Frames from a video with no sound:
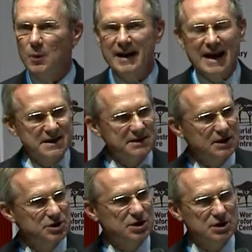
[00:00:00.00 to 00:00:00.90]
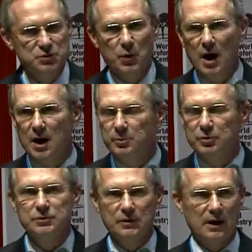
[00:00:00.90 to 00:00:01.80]
When SDGs were
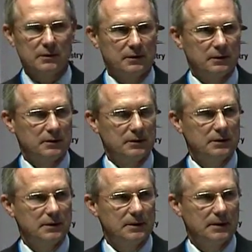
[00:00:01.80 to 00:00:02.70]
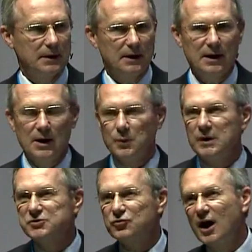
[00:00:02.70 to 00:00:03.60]
put together,
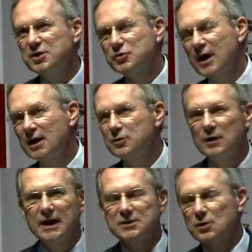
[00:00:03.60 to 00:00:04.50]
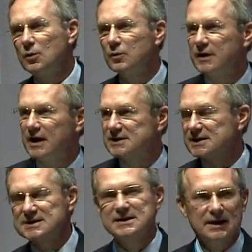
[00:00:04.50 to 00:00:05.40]
we tried to calculate all the
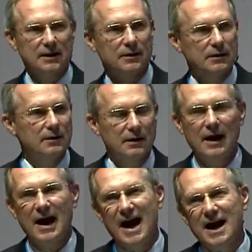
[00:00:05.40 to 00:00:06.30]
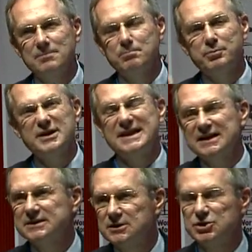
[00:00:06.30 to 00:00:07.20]
existing and
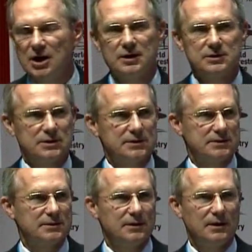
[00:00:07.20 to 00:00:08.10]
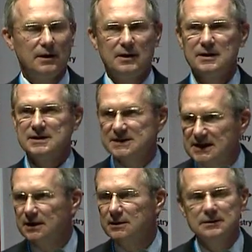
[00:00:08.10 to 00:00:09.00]
predicted challenges.
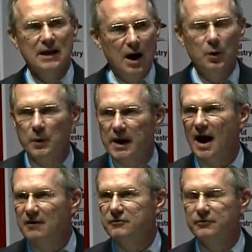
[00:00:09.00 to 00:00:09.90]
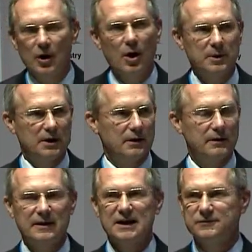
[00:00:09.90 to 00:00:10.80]
Still, now we have a
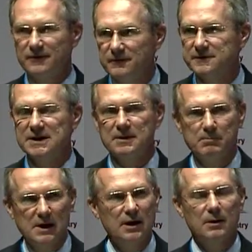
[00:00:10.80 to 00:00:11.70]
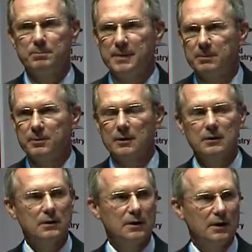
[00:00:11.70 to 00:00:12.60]
phenomena that 50 million
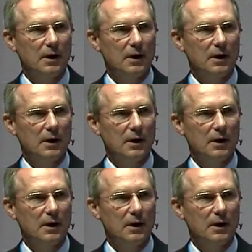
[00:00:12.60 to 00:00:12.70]
people